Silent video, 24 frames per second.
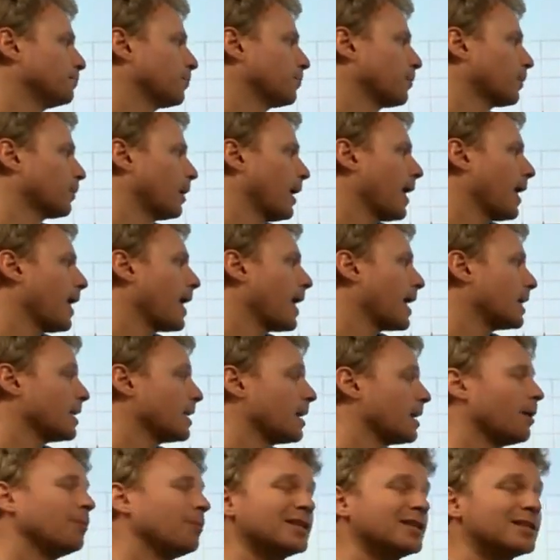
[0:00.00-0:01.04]
And I'm
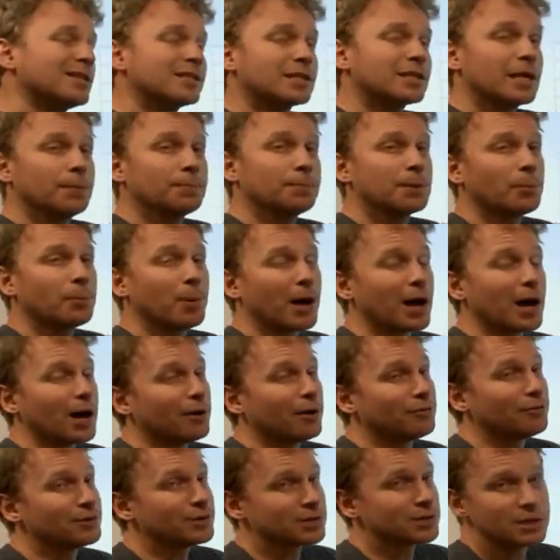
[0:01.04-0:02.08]
going to skip the pi over
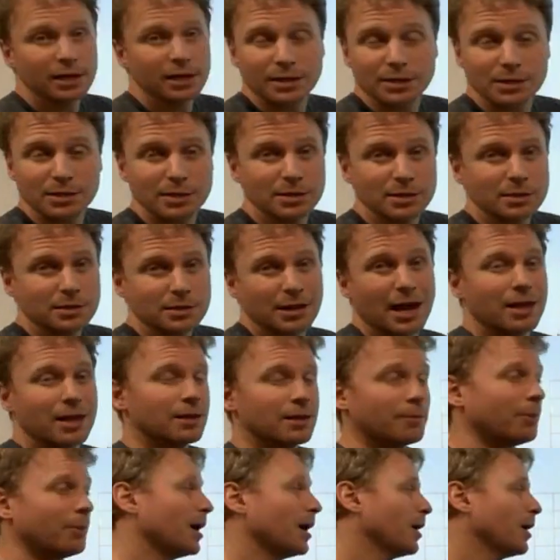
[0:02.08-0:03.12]
6s and the
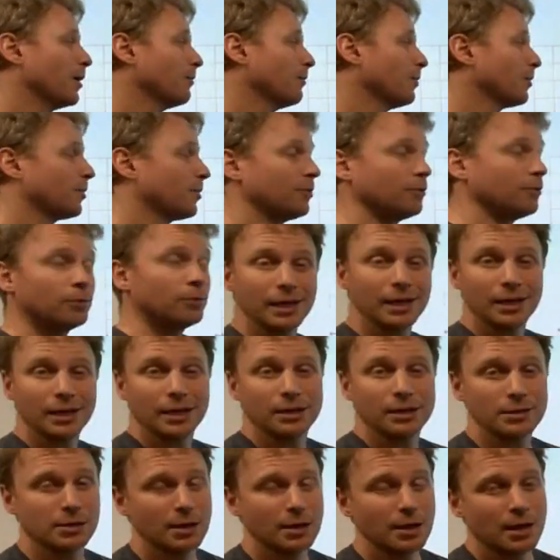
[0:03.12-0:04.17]
pi over 3s.